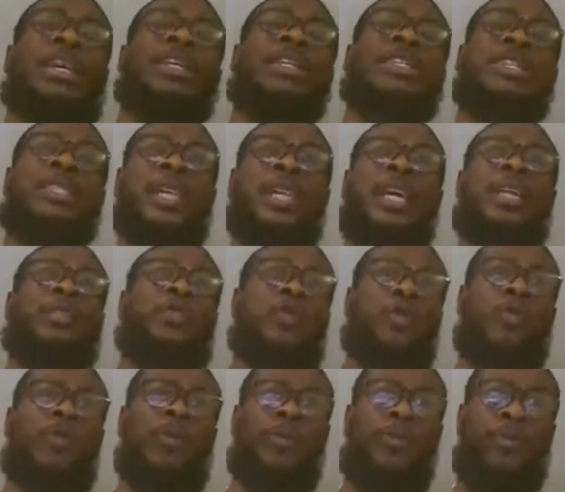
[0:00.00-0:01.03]
Stay
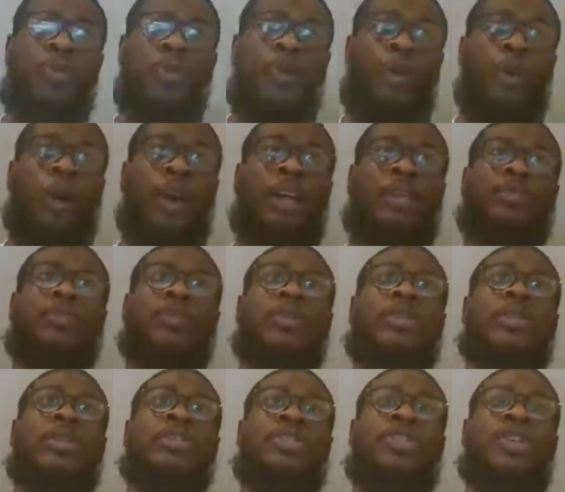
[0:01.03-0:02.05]
tuned for more as we
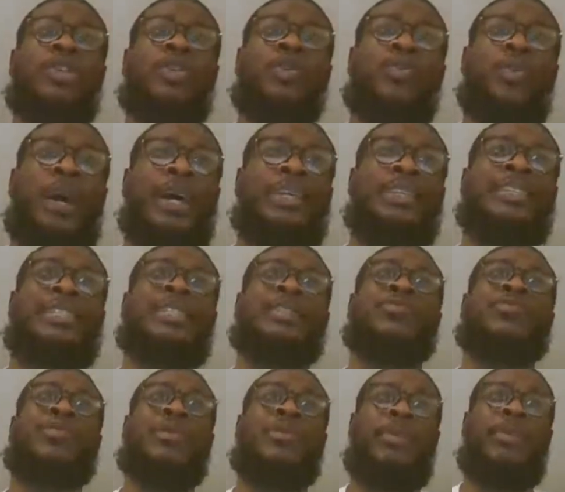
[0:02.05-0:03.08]
continue to watch this
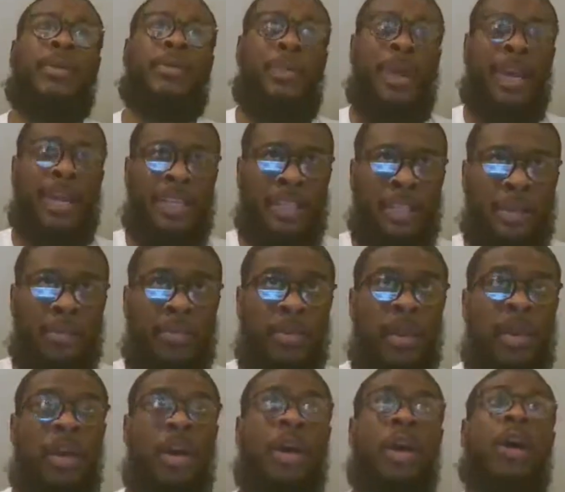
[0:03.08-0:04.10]
premium matchup
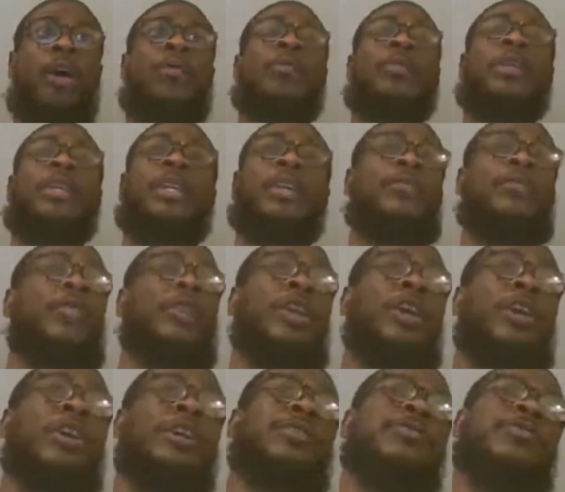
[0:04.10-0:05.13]
of the Denver
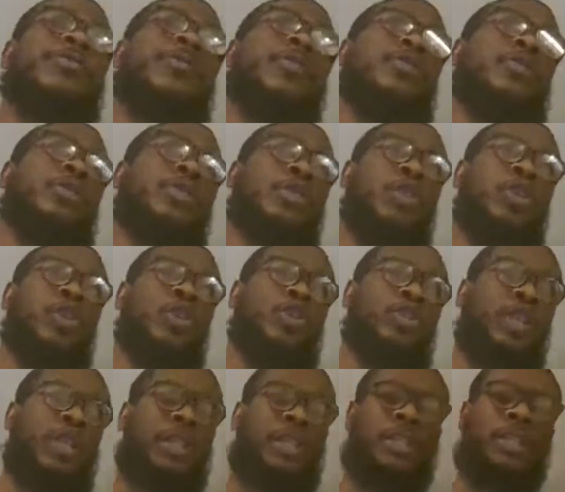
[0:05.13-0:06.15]
Nuggets versus the
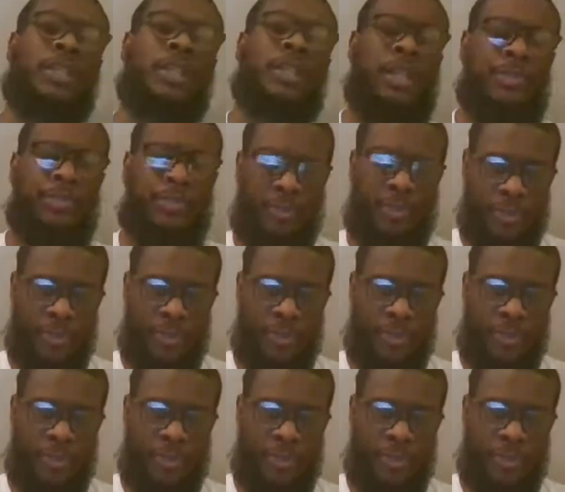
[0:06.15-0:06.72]
Los Angeles Clippers.